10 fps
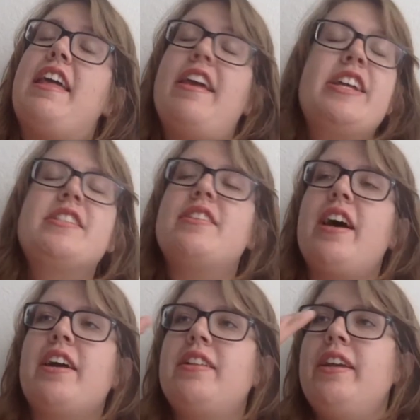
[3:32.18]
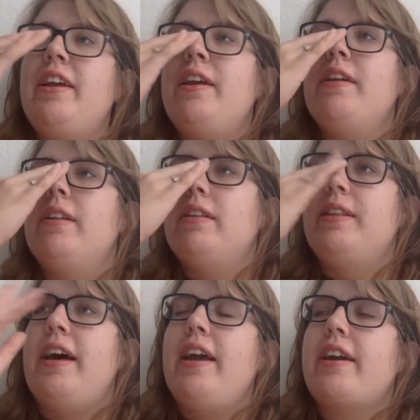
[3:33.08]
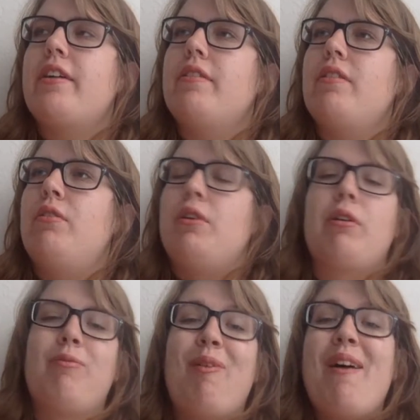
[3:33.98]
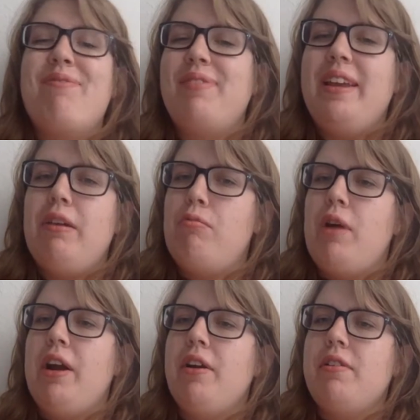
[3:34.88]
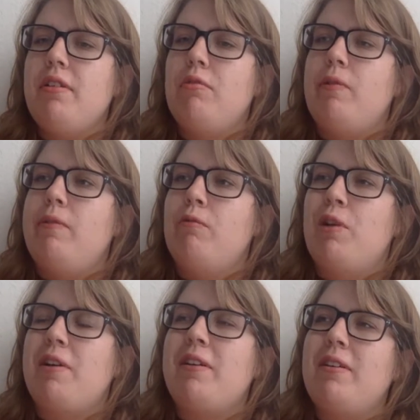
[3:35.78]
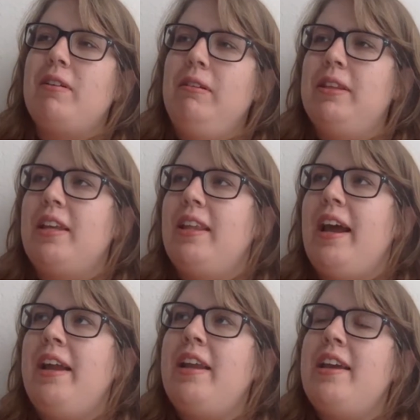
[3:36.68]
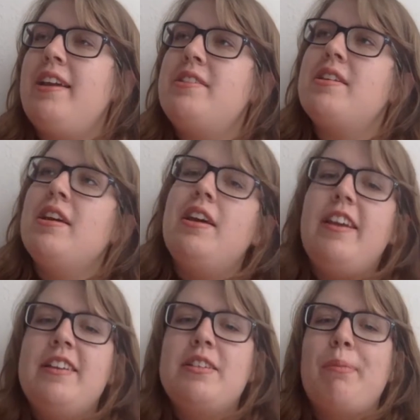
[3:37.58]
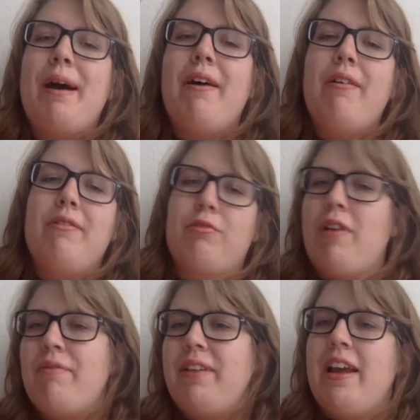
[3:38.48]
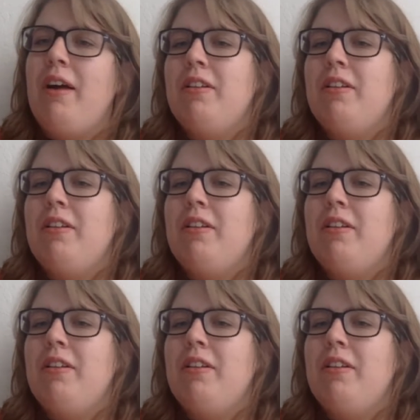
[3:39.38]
exactly, like, or roughly where the line is about roughly how